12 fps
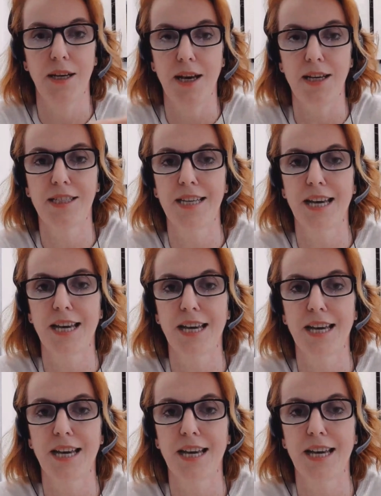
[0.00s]
you say it's been
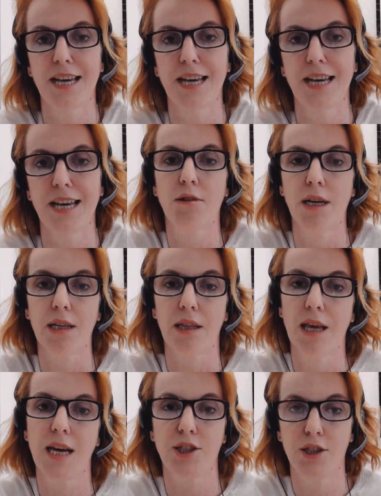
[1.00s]
a bit sort of tinkering at
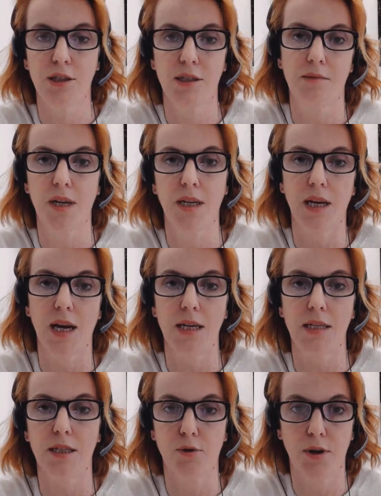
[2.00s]
the edges in many cases,